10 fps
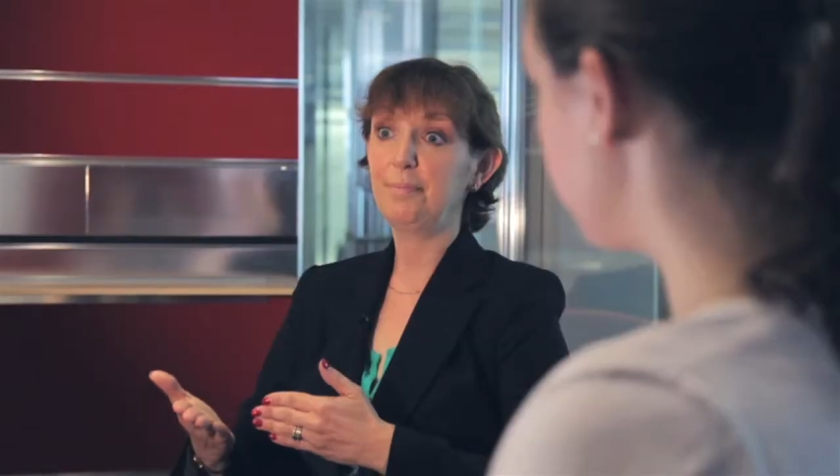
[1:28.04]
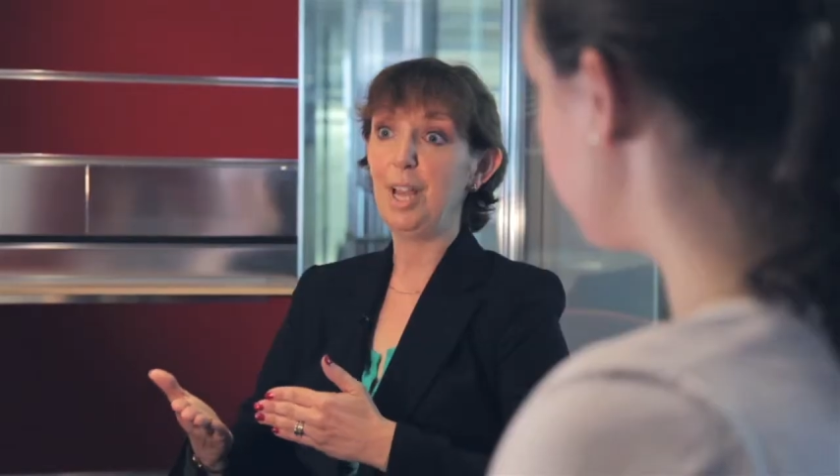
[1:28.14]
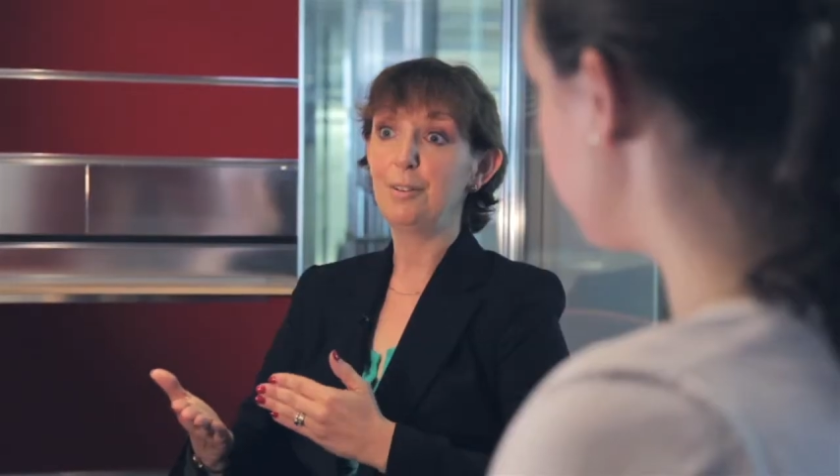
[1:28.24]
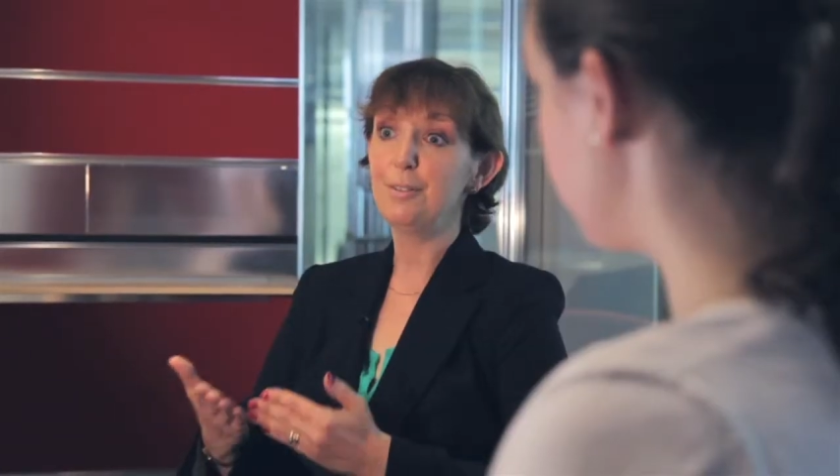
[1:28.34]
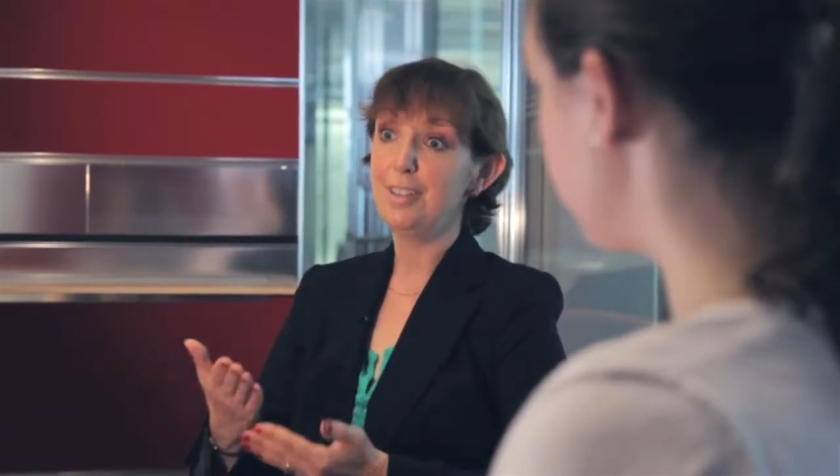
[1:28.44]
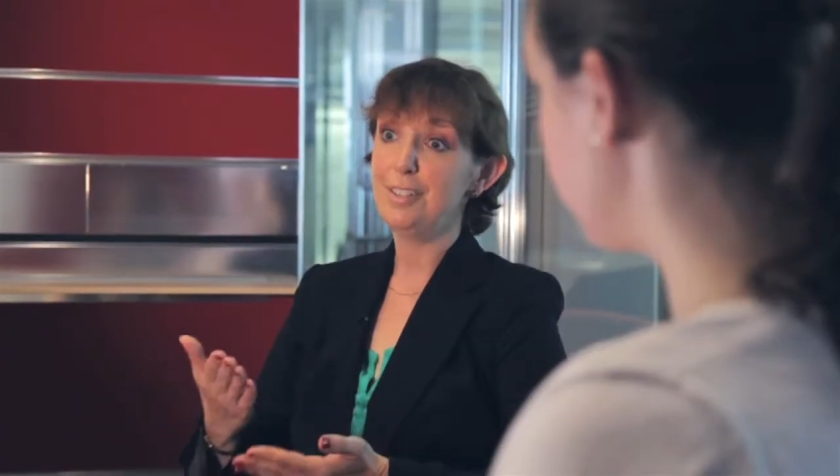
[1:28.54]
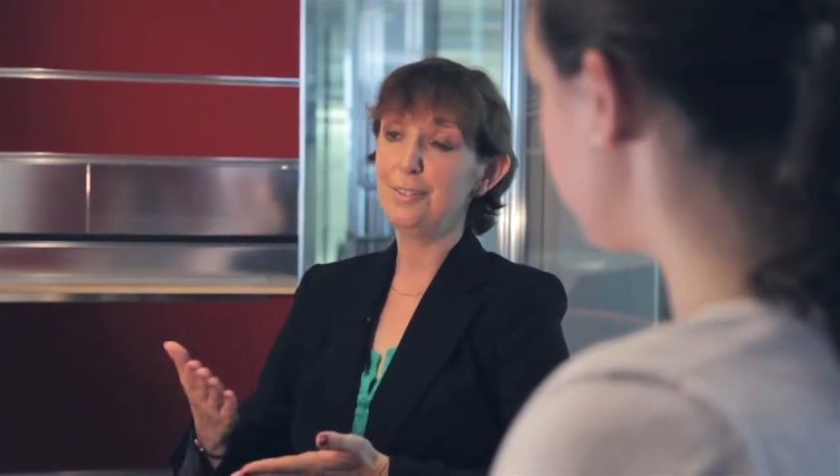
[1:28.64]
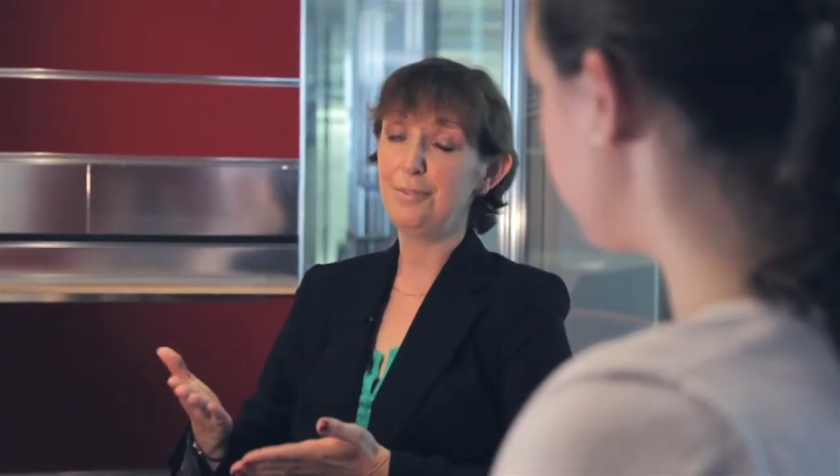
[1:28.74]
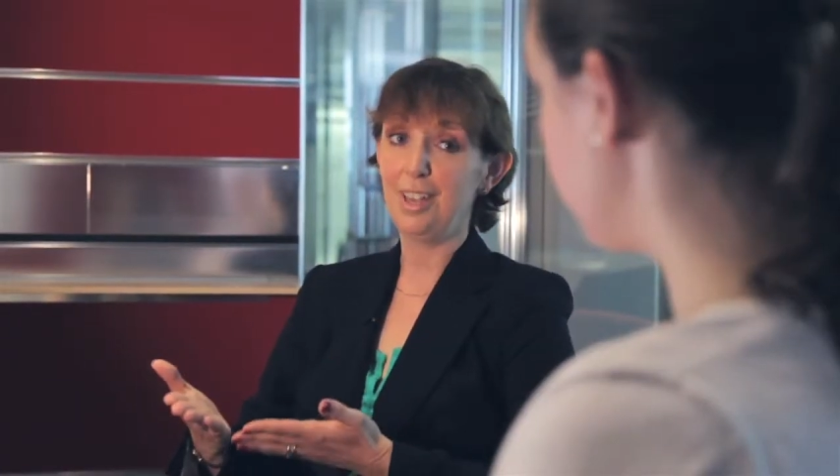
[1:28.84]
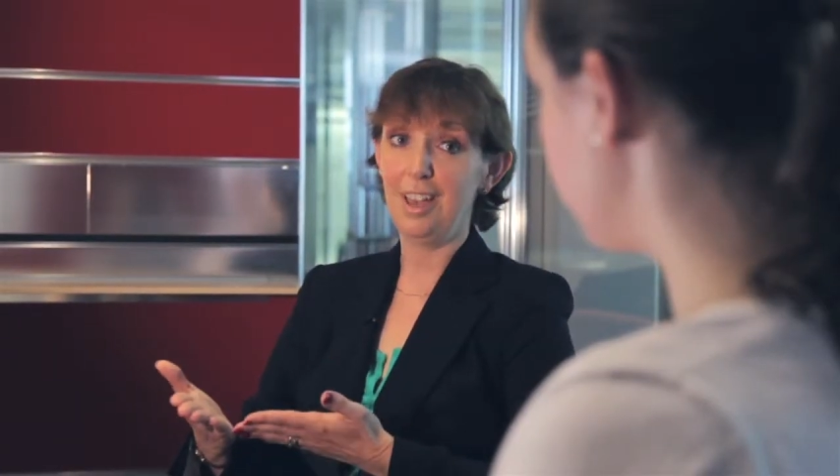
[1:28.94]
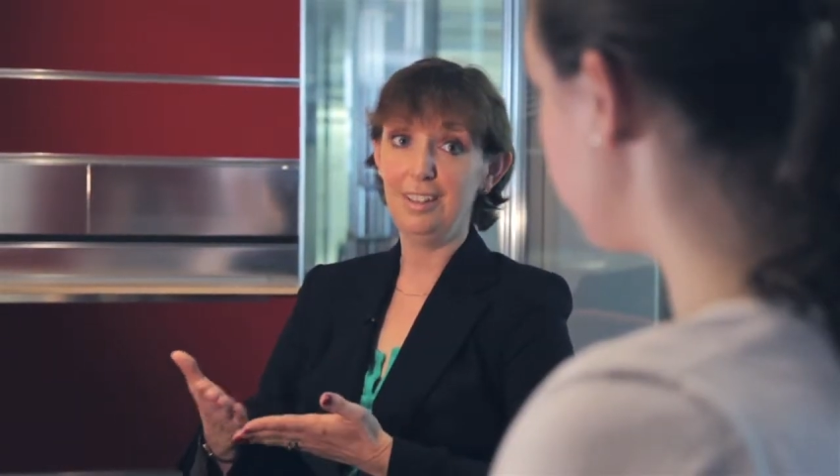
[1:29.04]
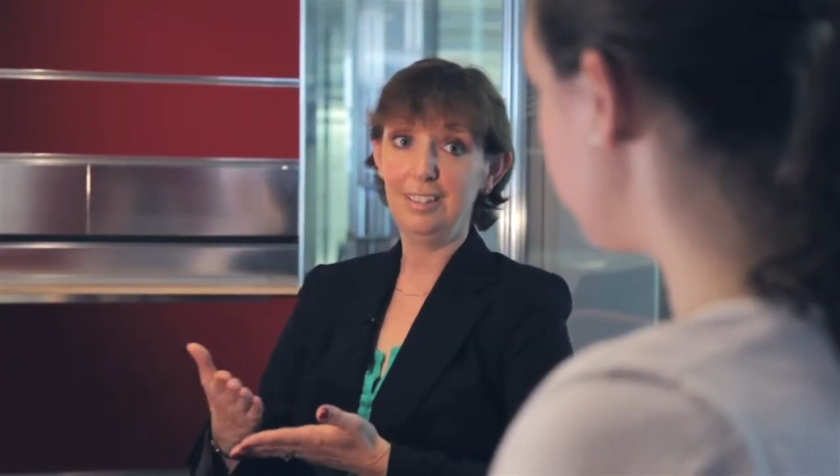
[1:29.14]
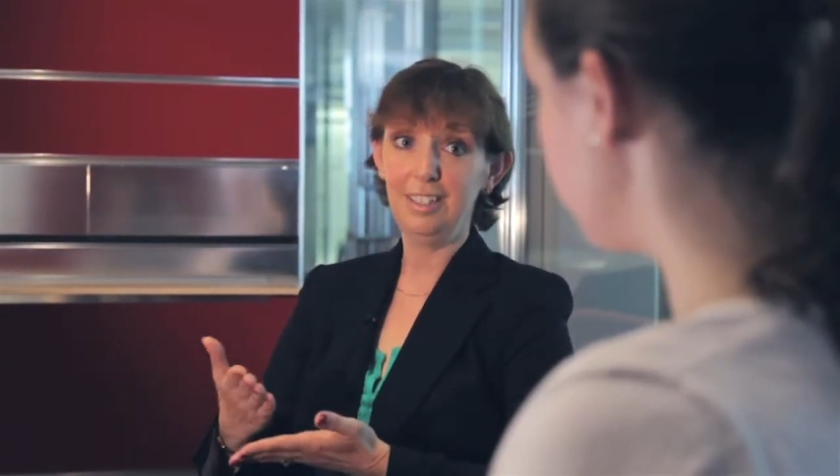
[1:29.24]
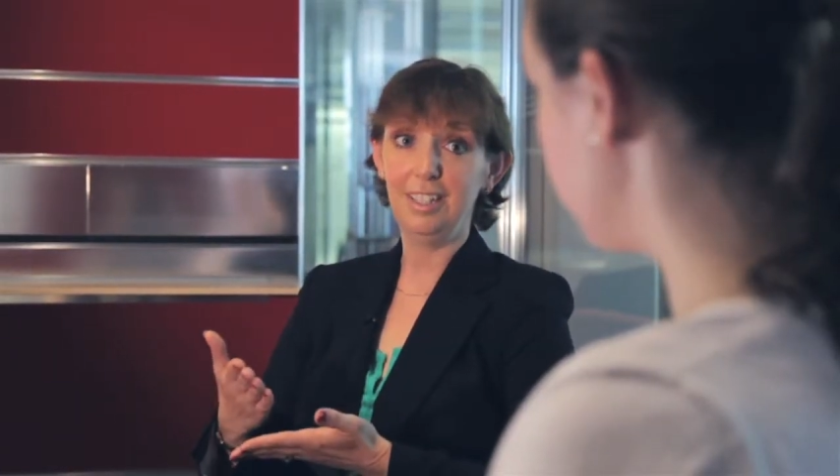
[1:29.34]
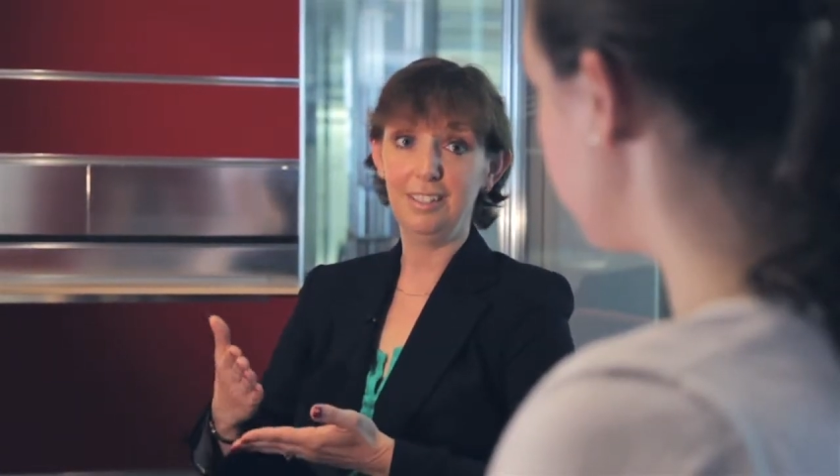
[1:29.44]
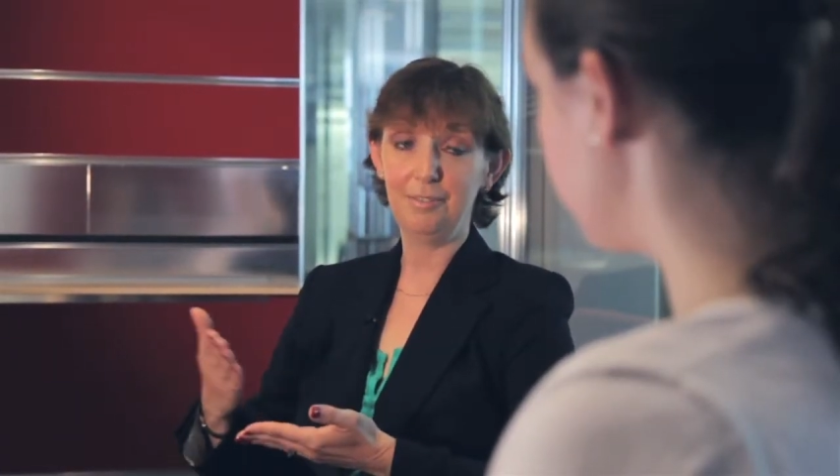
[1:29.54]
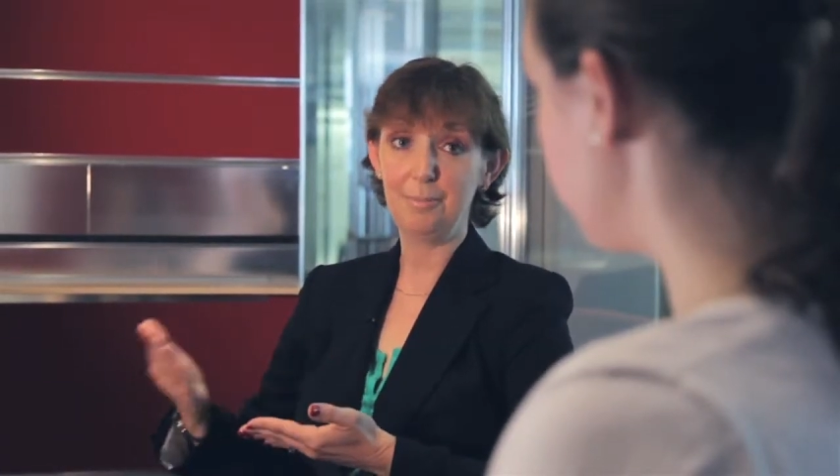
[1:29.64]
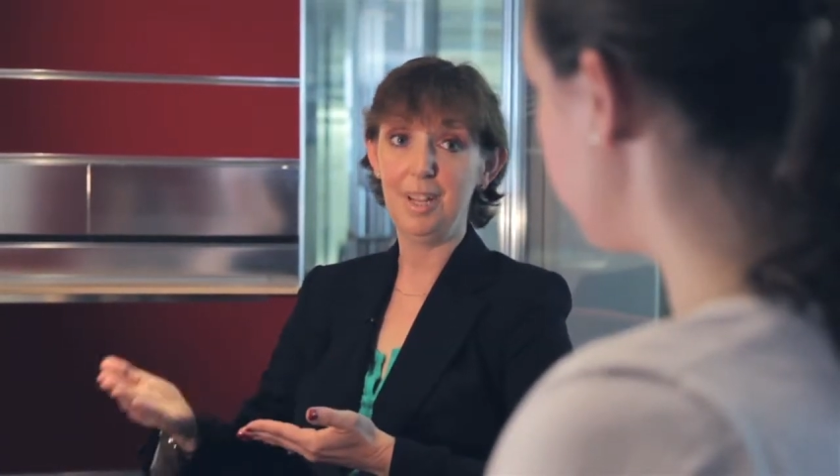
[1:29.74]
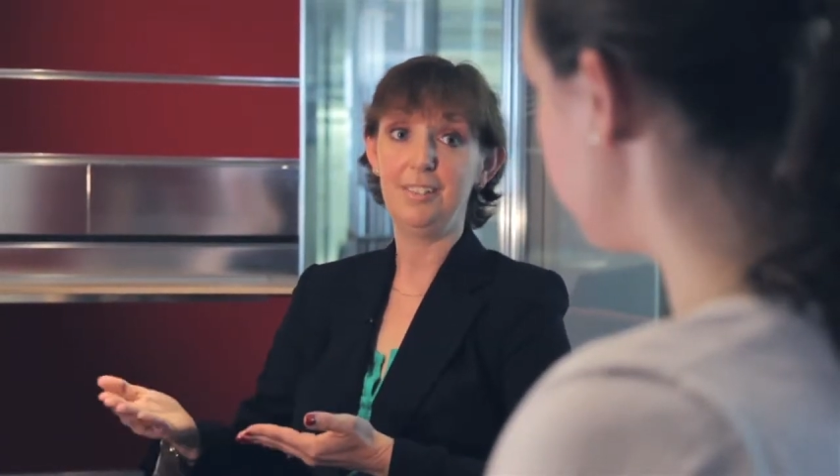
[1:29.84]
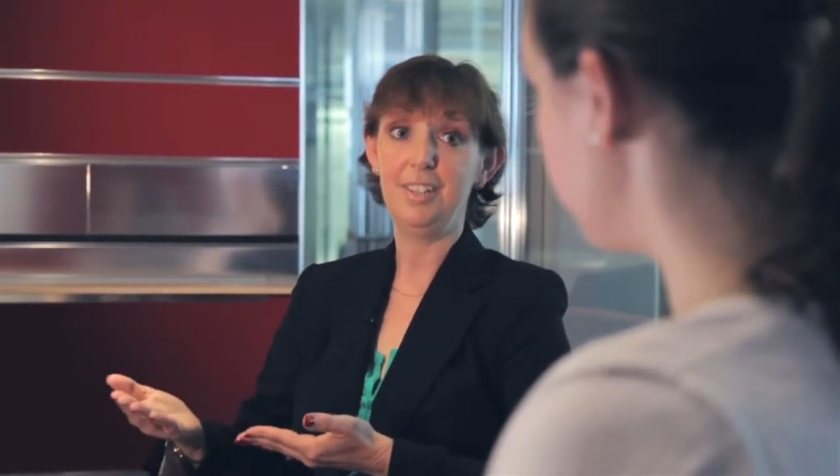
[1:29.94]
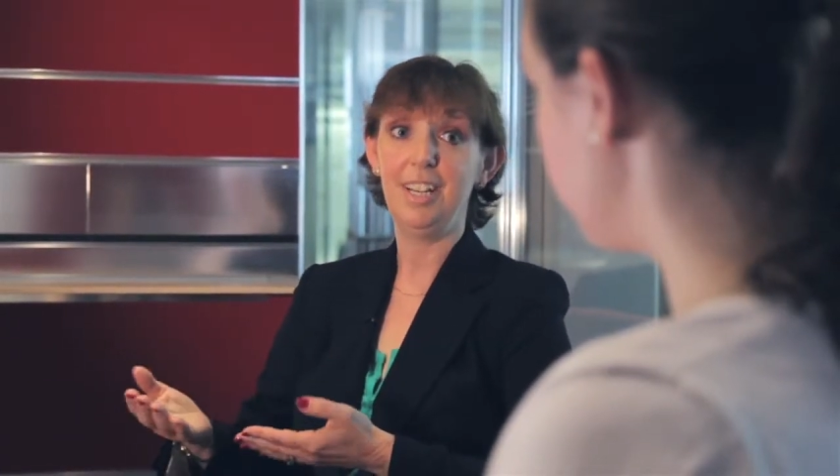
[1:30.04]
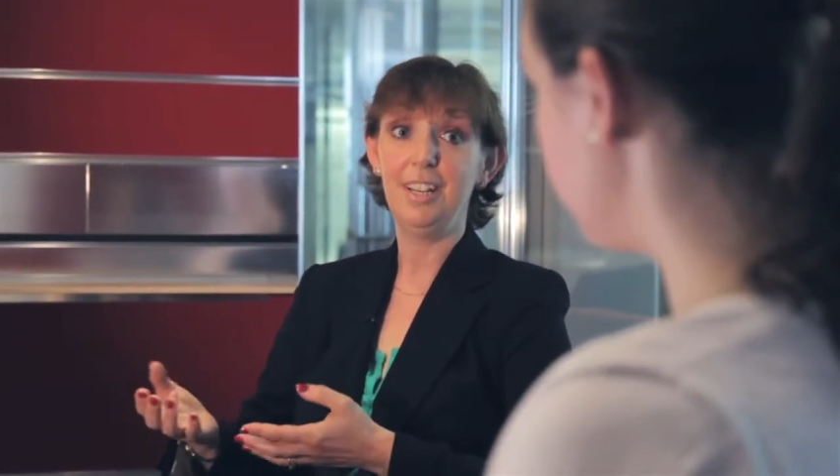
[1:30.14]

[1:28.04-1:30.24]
And of course, let's not forget, from next year,